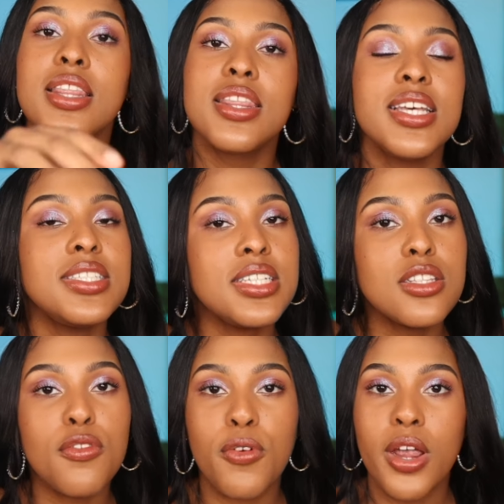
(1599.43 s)
This is
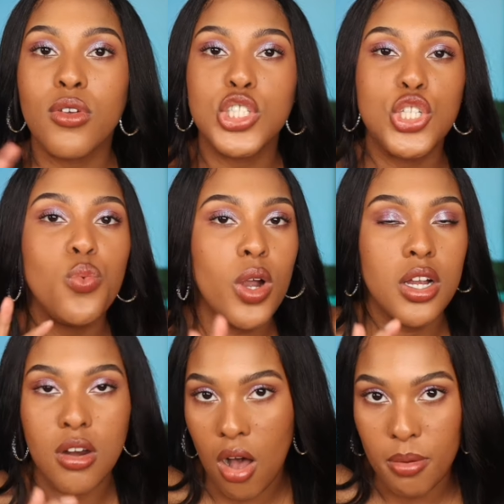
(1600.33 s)
the fragrance you wear
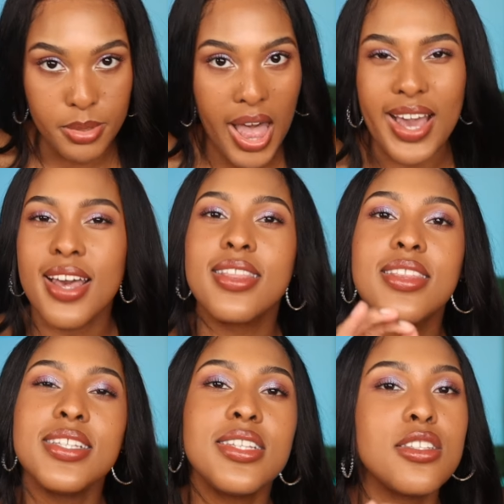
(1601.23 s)
in all black.
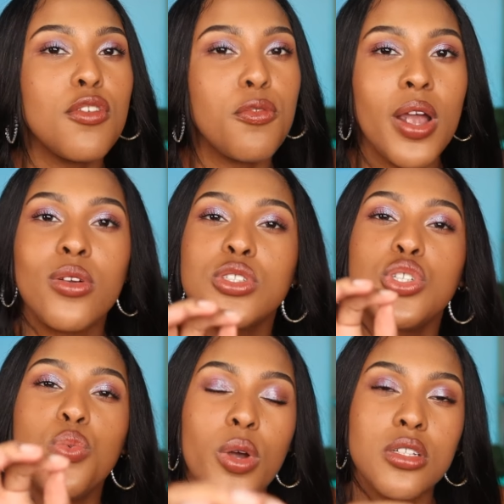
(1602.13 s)
This is the fragrance
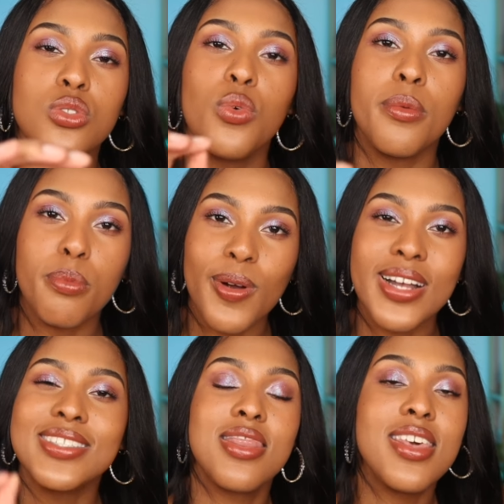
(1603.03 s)
you wear to
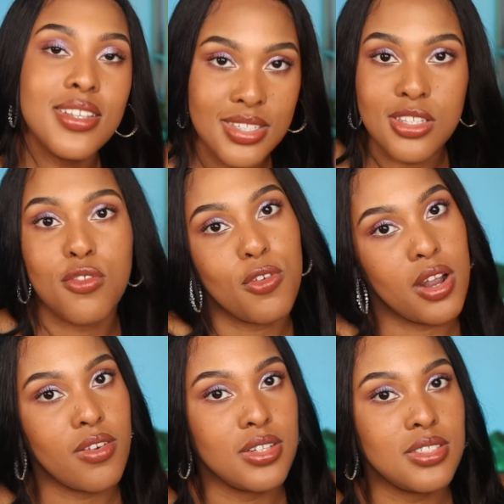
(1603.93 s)
impress. This is the
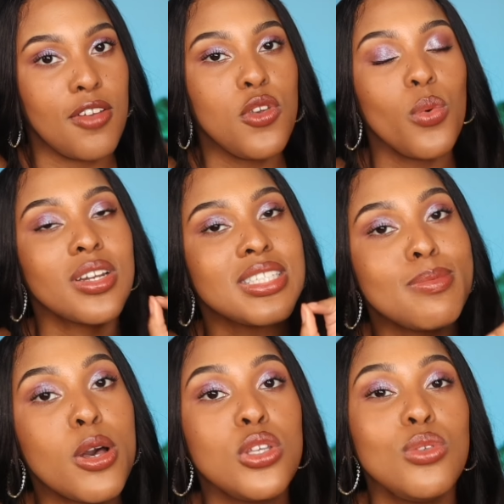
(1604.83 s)
fragrance. If you want to
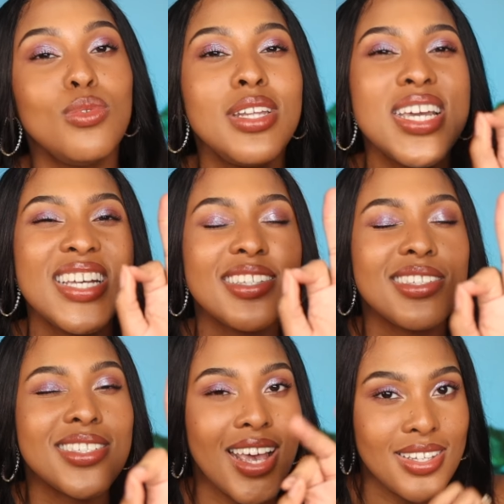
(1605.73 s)
smell unique,
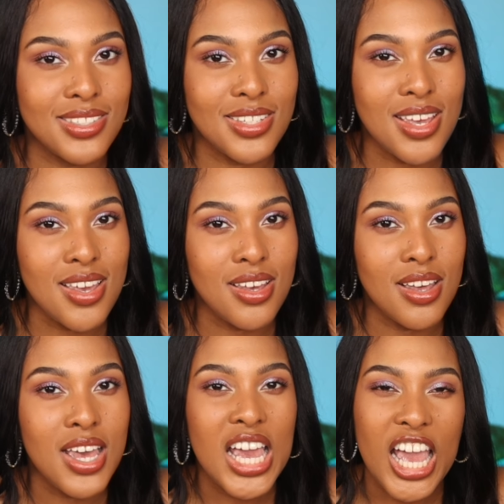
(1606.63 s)
sexy,
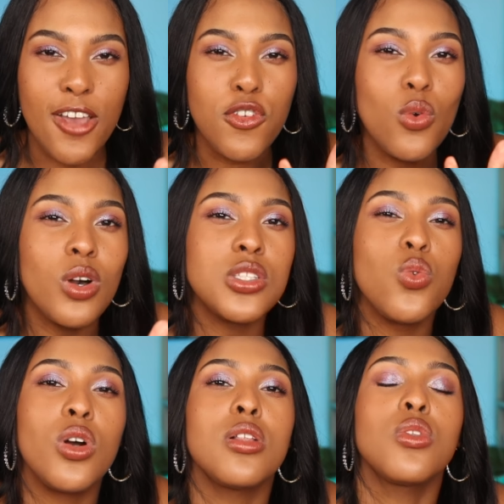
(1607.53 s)
if you want
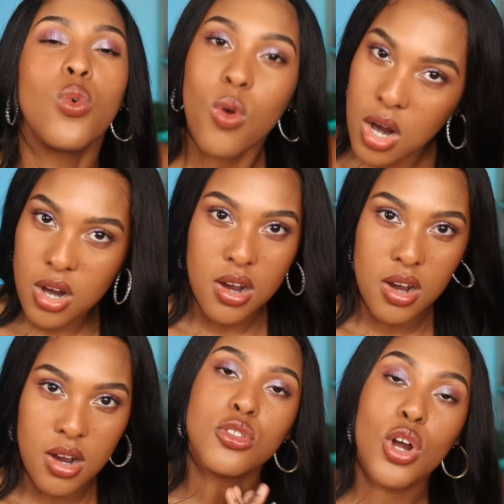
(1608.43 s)
to allure,
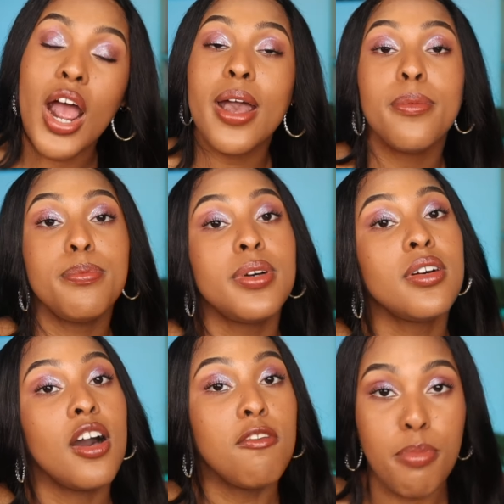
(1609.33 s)
Triumph
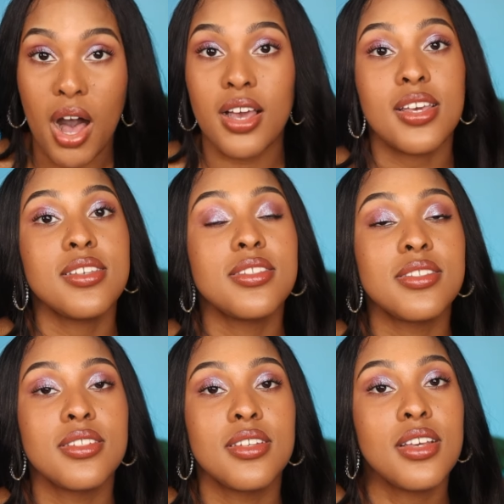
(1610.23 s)
of
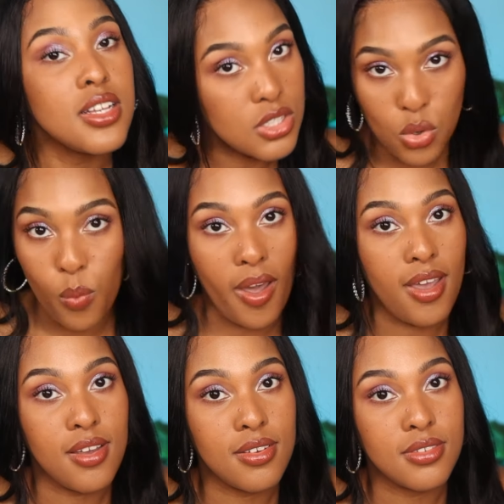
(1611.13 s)
Bacchus is the
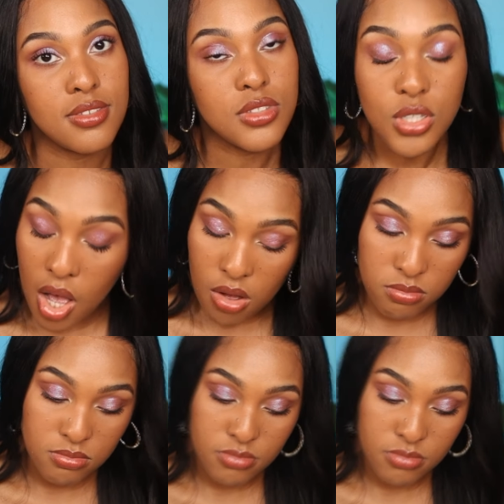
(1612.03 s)
way to go.